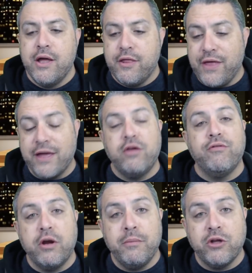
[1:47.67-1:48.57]
thank you
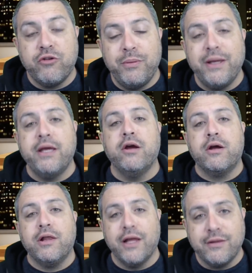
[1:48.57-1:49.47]
very much for being here.
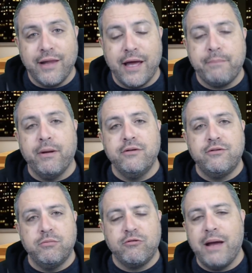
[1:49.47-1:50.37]
Click the like button,
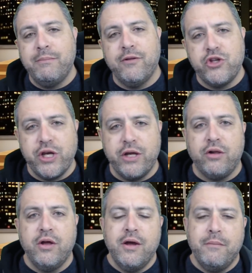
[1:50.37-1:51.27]
subscribe to the
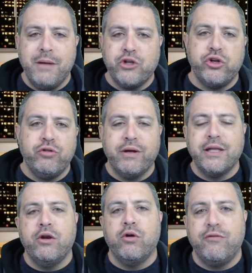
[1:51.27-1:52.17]
channel, make sure you ring
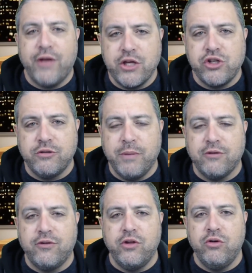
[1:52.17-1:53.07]
that notifications bell
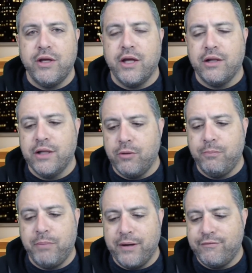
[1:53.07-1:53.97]
so that you can get a little
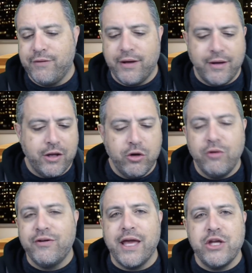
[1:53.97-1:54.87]
bit of a, a
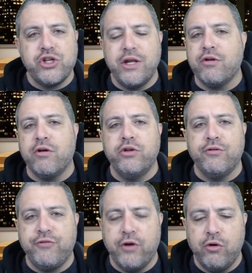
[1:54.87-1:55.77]
notification either on your
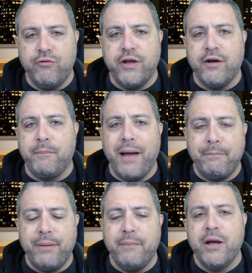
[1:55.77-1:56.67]
phone via a
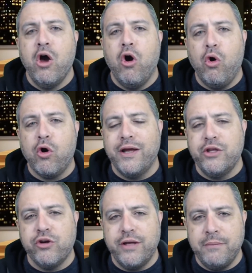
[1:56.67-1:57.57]
pop-up or in
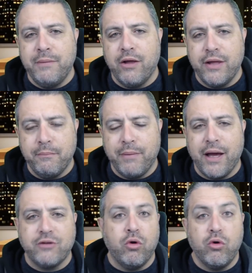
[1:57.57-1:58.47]
your email
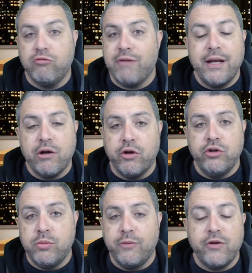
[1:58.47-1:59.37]
inbox or right here on
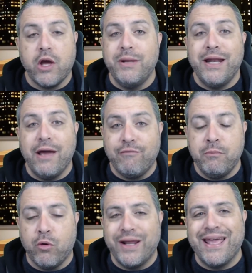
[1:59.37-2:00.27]
YouTube if you come in every
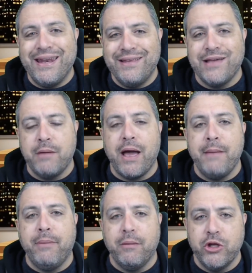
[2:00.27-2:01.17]
morning anytime I
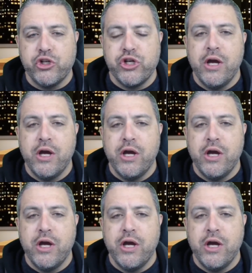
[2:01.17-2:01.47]
publish